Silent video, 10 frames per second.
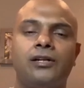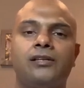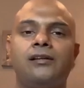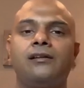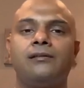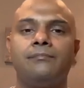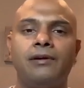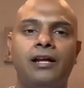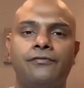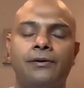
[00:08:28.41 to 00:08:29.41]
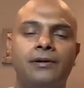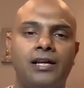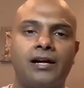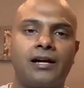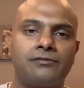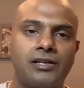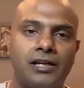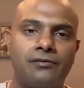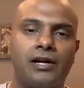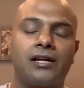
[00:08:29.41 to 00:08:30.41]
and then male, female again will
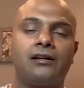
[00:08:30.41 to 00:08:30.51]
give